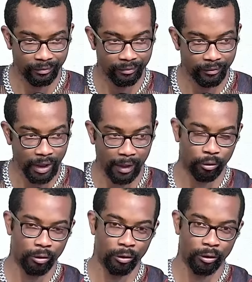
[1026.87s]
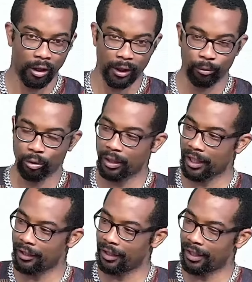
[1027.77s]
I'm too young. I'm too
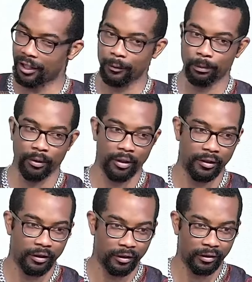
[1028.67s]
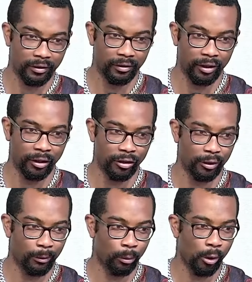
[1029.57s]
inexperienced. You need someone
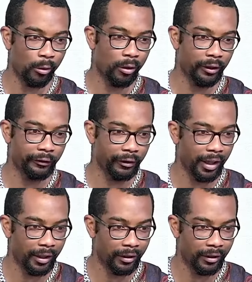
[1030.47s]
more qualified.